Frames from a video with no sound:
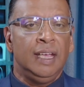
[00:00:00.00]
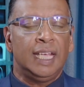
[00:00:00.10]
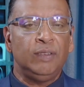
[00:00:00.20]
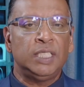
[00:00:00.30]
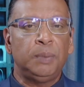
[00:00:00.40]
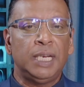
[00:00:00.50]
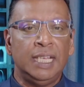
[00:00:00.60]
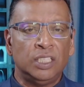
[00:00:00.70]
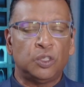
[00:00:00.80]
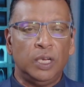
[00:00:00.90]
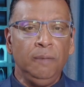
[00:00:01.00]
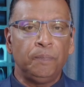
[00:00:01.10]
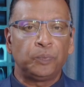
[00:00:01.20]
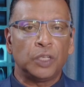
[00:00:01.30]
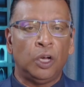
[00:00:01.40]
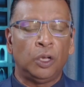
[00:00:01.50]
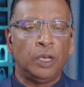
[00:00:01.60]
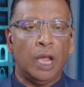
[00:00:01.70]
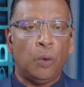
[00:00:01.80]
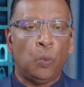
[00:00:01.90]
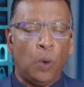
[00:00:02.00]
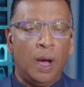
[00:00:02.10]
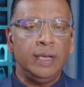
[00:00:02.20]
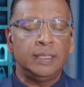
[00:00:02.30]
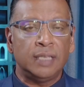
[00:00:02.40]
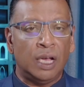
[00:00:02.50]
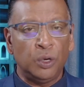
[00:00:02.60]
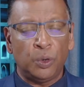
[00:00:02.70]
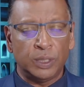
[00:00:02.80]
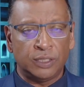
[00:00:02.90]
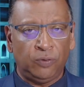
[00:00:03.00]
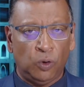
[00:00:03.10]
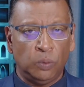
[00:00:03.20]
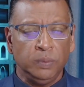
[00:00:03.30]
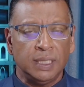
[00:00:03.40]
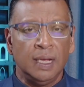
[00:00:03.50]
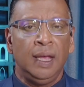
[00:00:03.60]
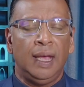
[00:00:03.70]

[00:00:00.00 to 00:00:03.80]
give us a bit of history on why Sahuc was formed,